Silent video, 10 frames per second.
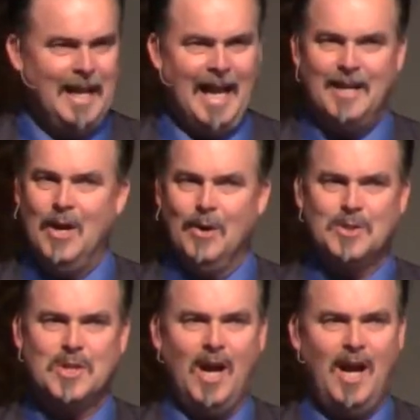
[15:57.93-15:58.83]
and knows
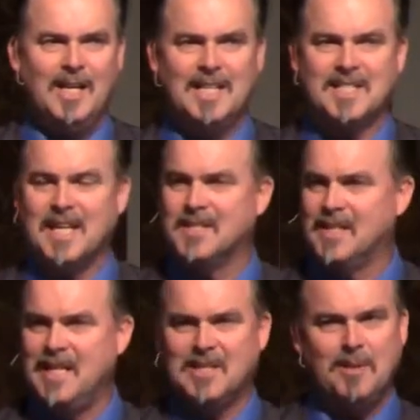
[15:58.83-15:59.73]
God says
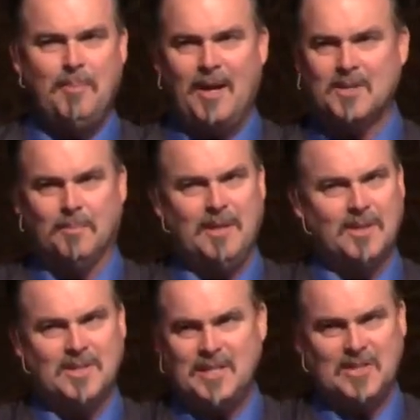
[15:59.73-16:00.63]
that he's an apostle
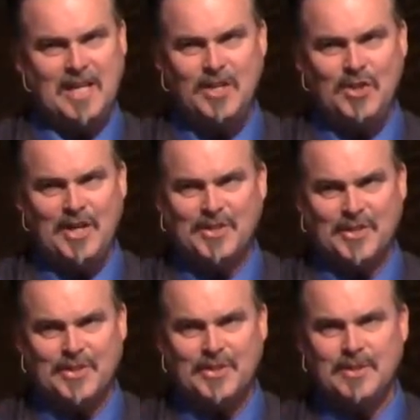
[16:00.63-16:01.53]
because he's seen
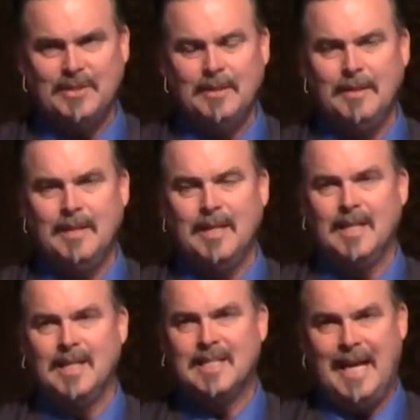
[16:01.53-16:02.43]
Jesus,
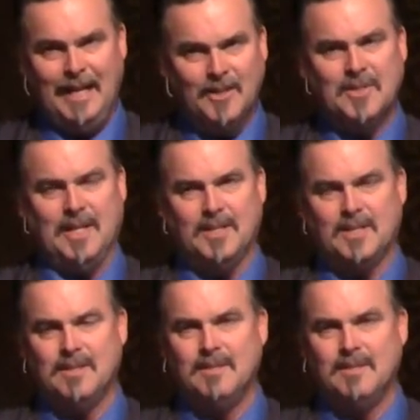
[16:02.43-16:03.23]
tells us